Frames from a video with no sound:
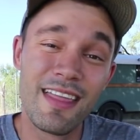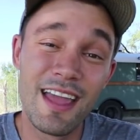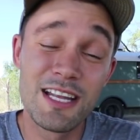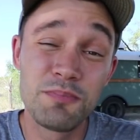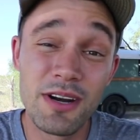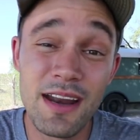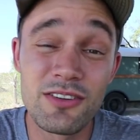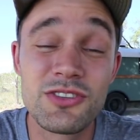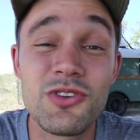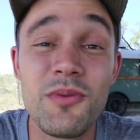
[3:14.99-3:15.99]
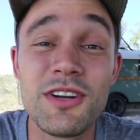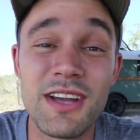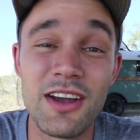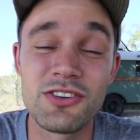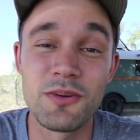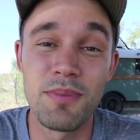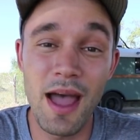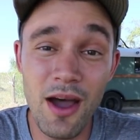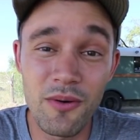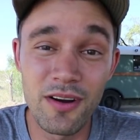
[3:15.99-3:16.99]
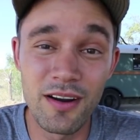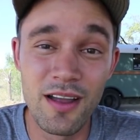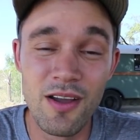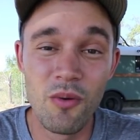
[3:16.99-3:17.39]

it is putting out so much extra power